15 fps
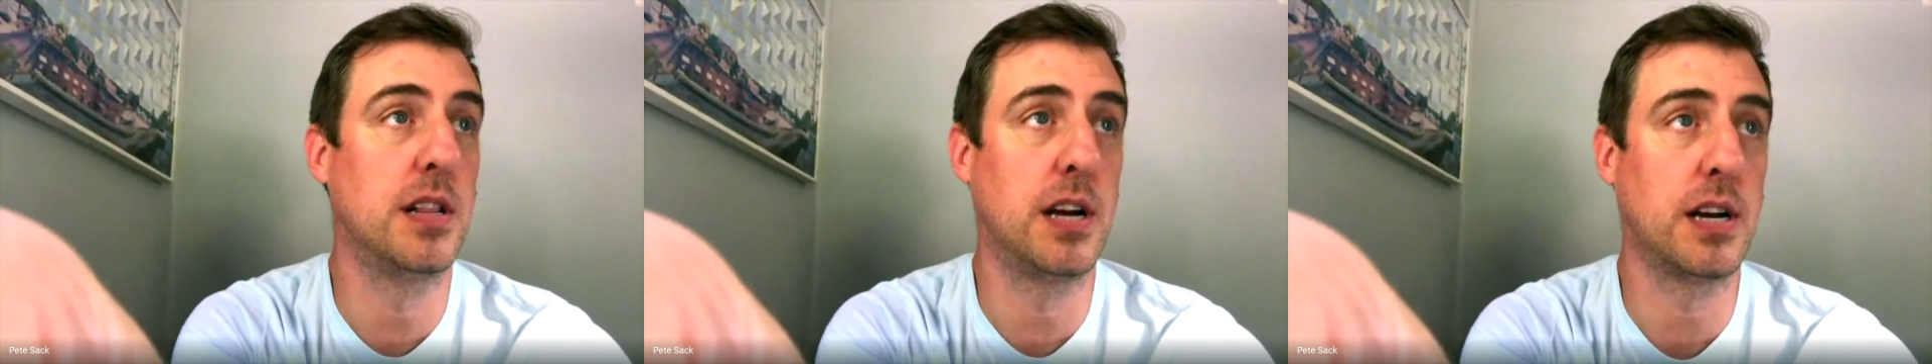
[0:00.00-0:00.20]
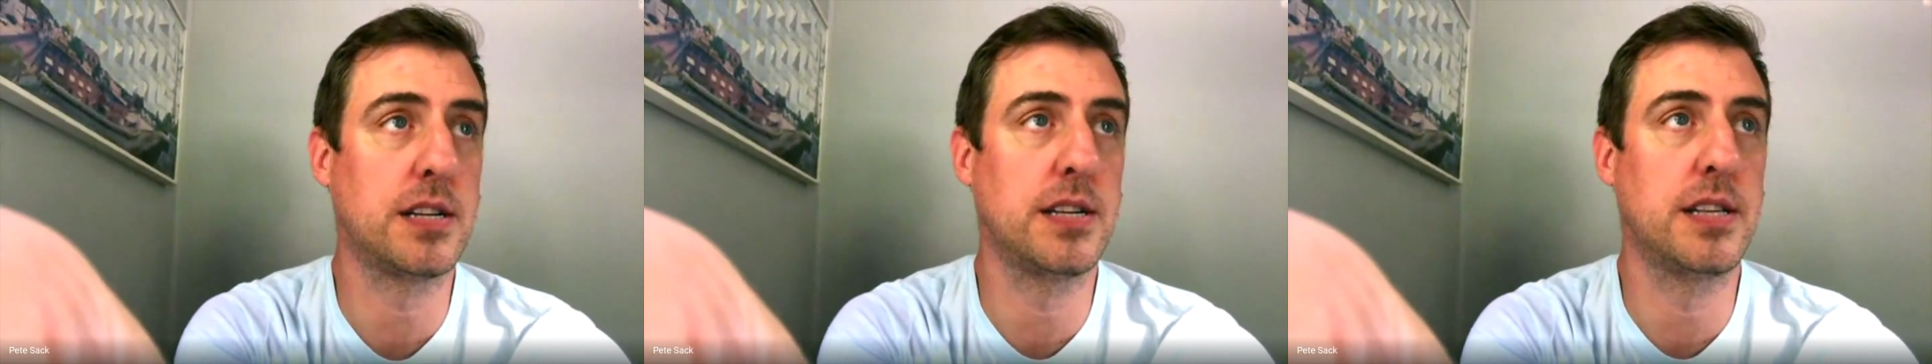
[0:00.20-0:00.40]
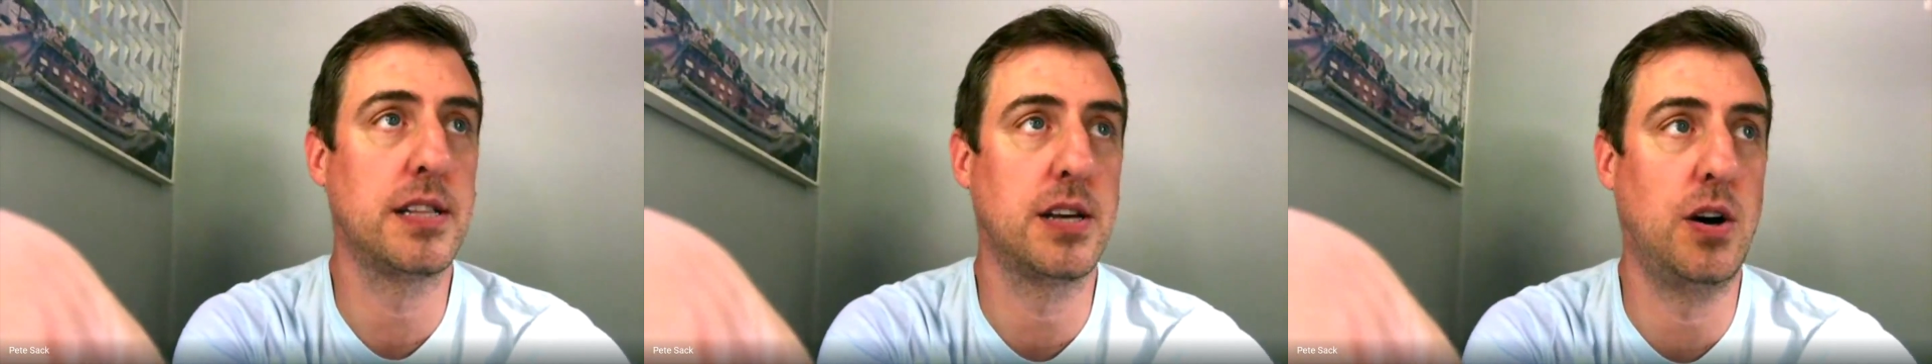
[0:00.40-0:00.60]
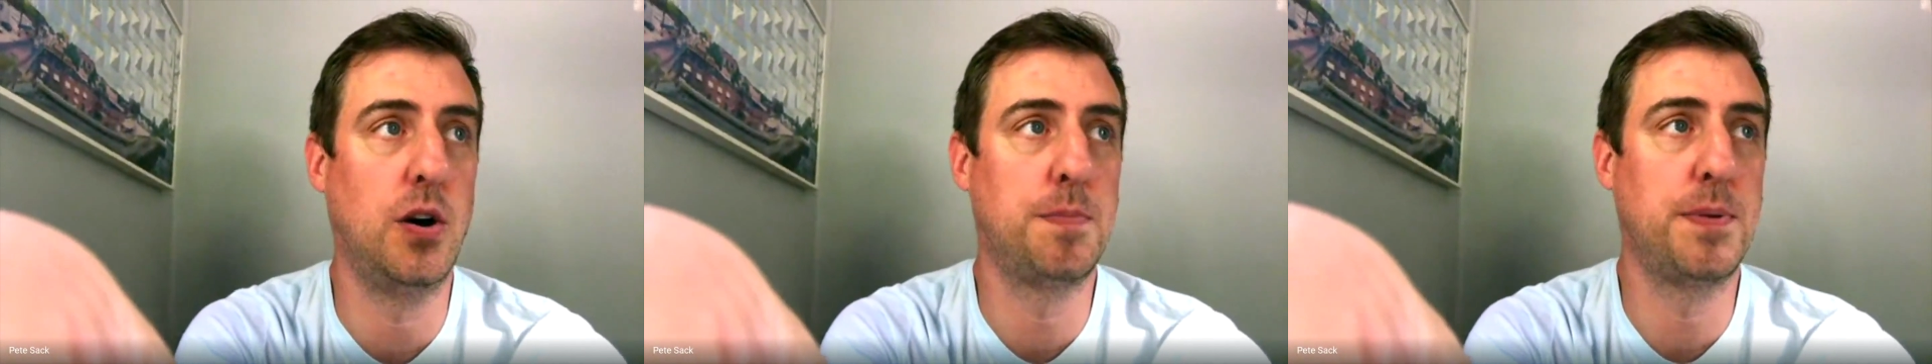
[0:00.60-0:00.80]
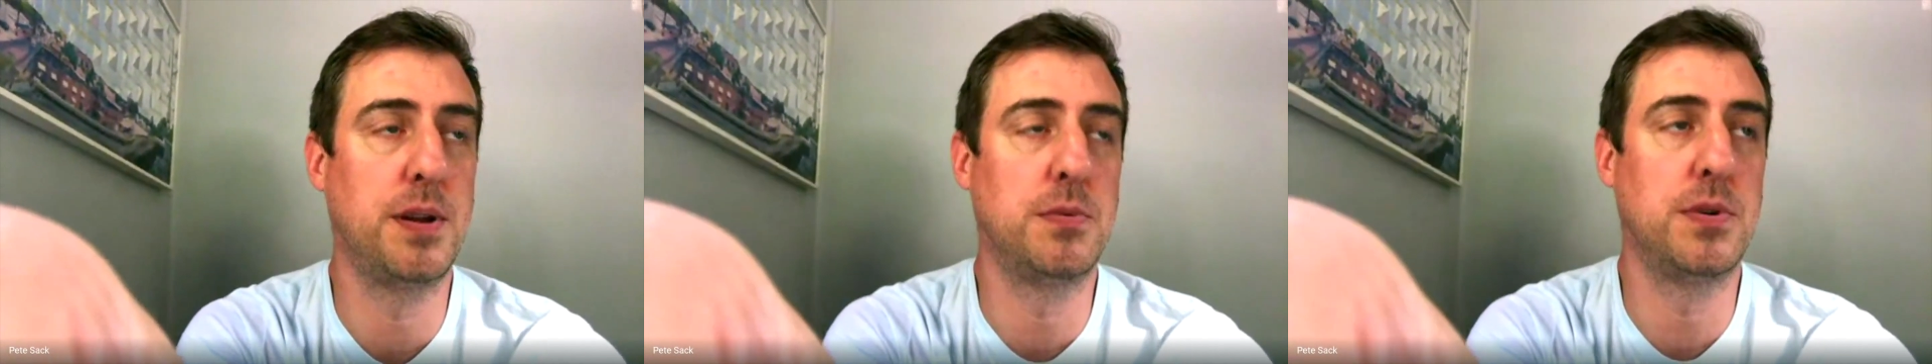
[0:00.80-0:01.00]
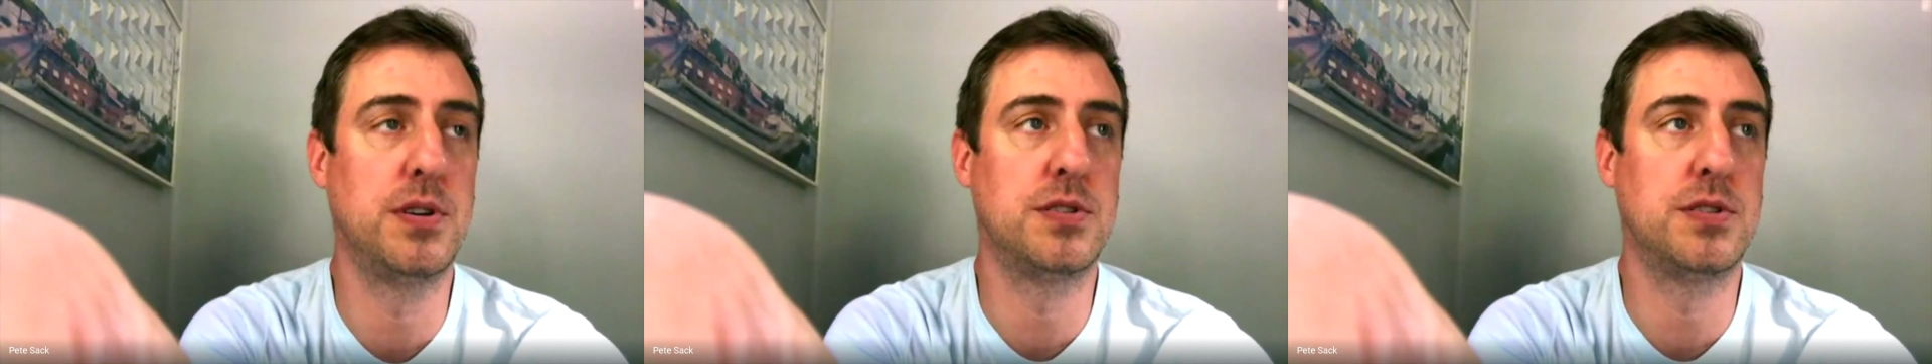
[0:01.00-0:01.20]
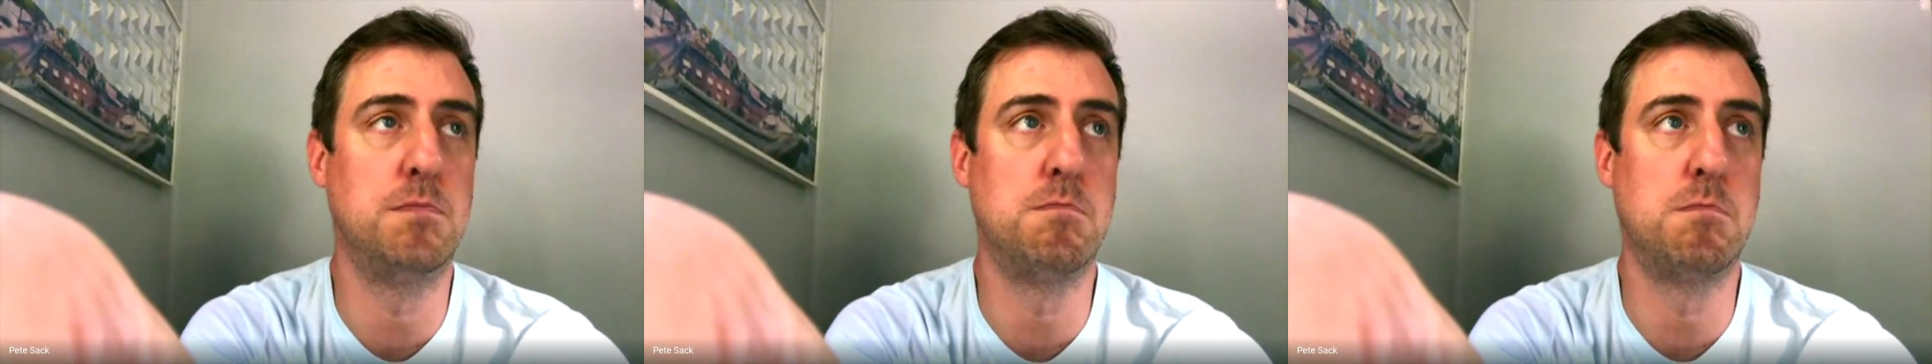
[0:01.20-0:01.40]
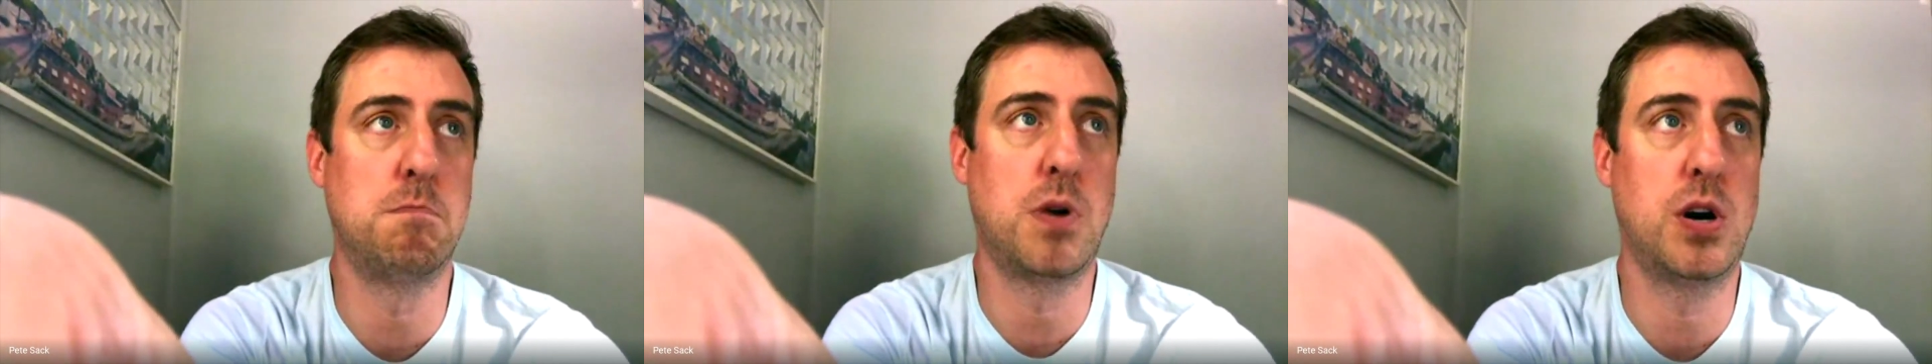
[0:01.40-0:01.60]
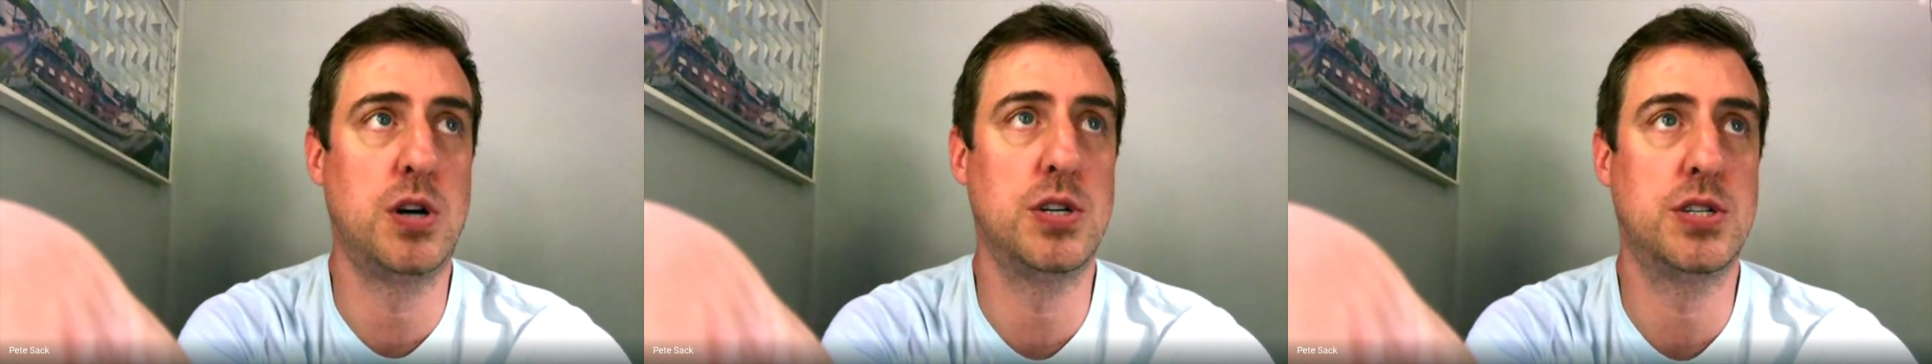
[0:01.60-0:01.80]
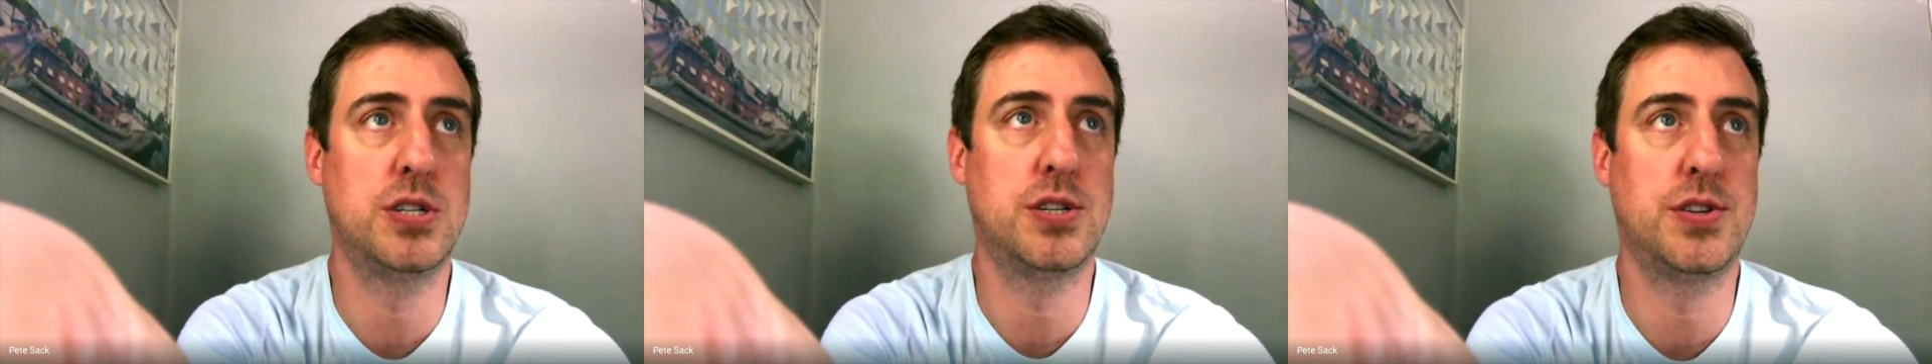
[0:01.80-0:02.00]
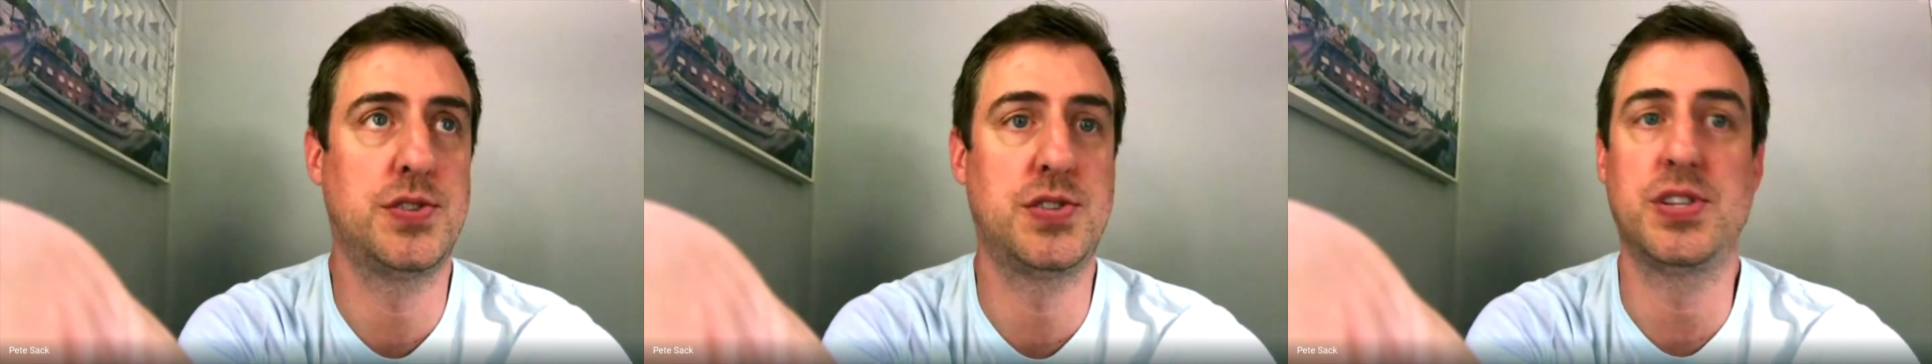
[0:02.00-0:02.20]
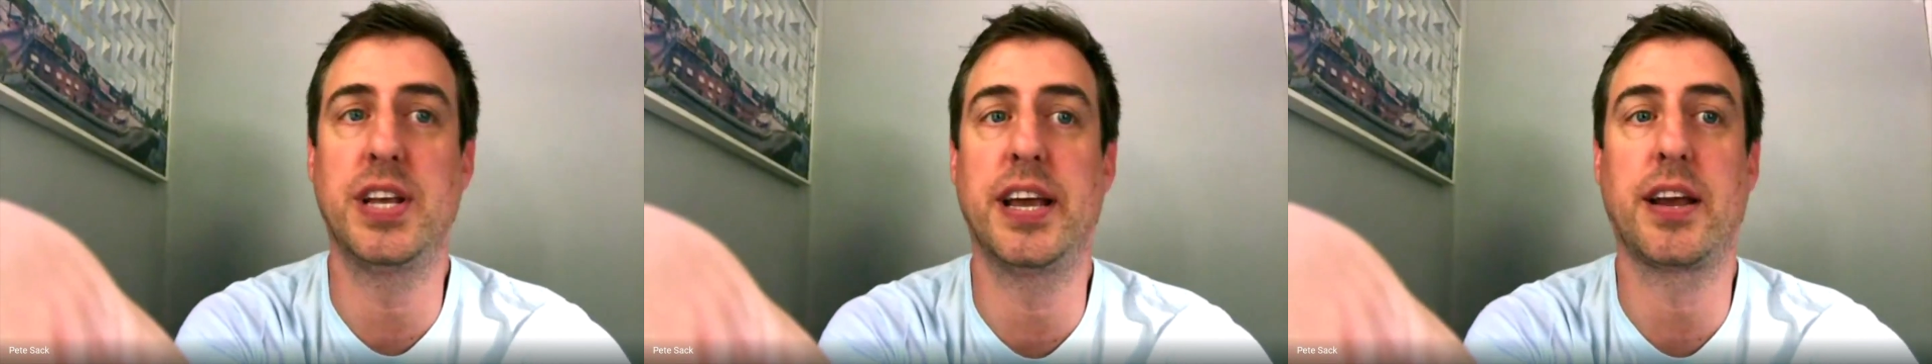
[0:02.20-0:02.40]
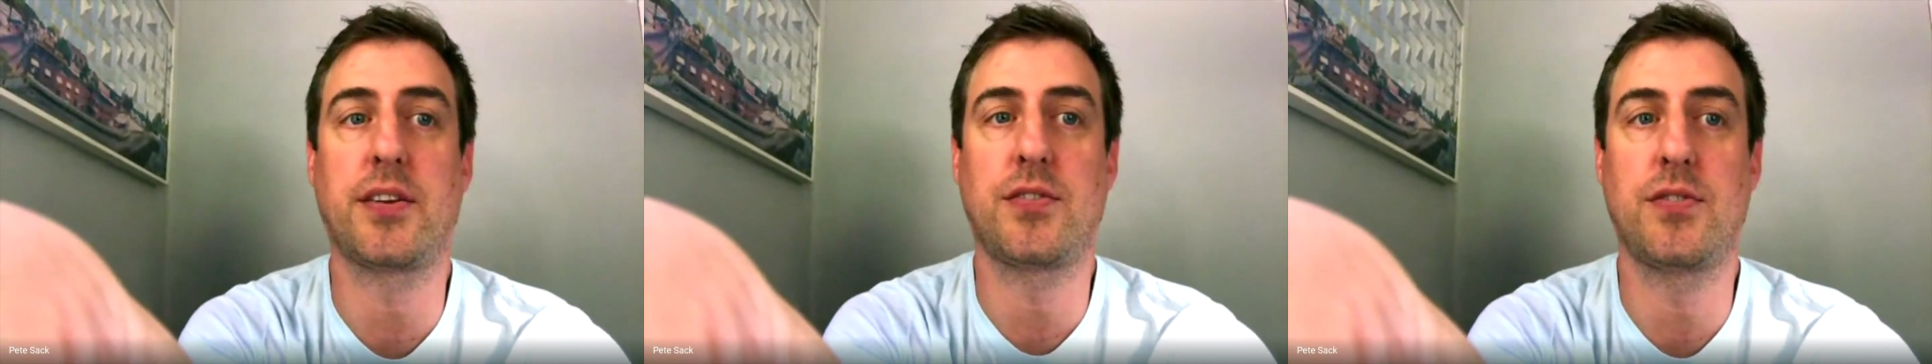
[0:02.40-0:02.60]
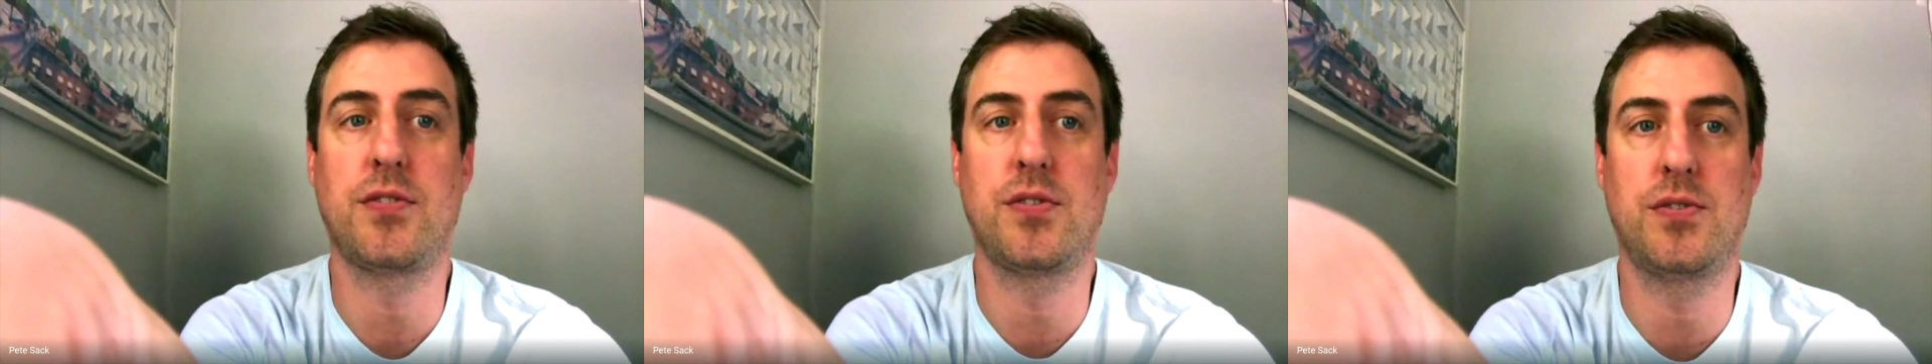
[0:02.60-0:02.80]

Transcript: luckily the opening was March 6th.